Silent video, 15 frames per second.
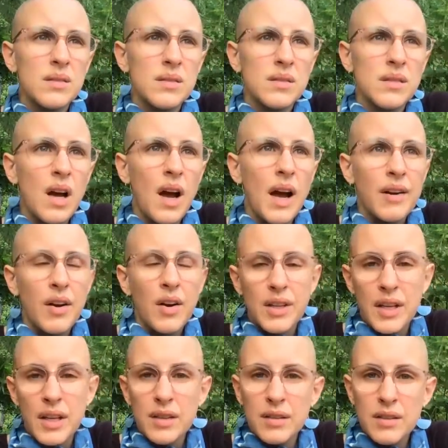
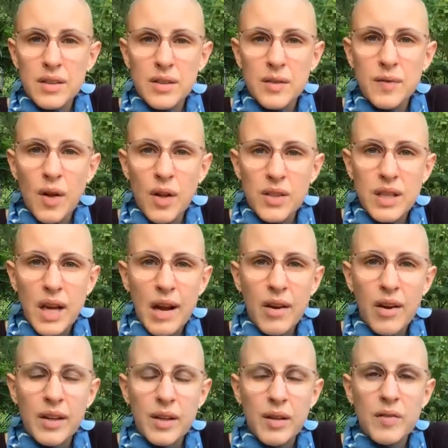hierarchy, this false
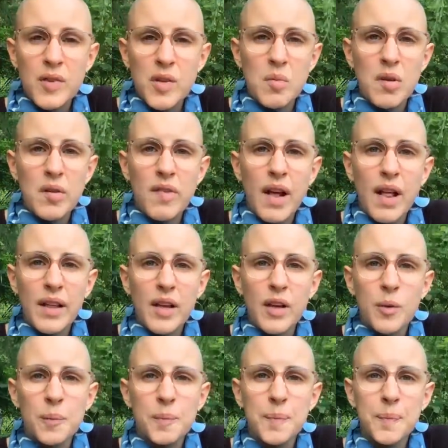hierarchy of human
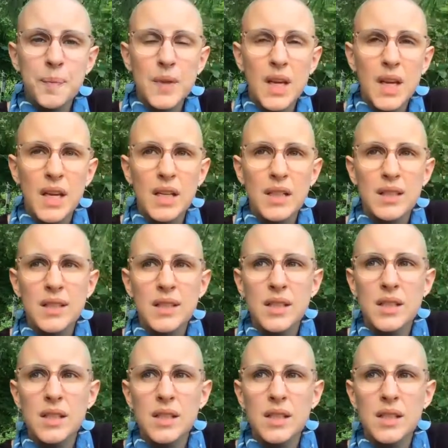value. And